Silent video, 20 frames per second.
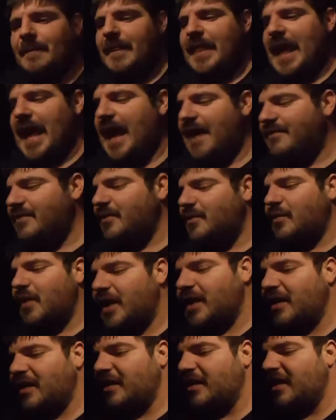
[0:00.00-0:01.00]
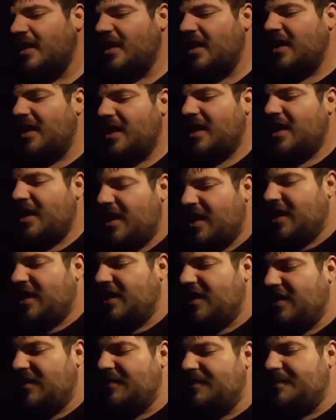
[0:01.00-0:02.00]
Have it where
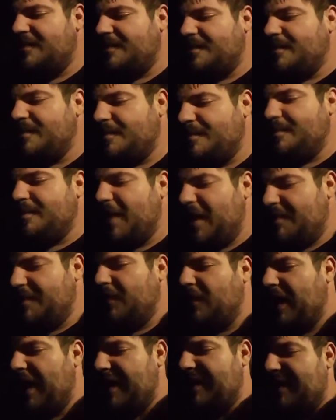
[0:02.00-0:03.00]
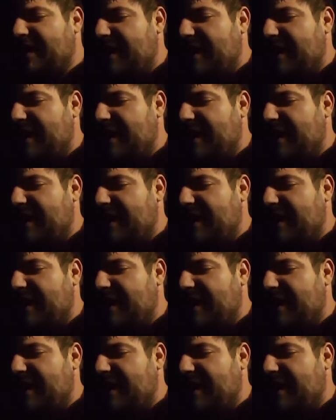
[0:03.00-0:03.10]
people end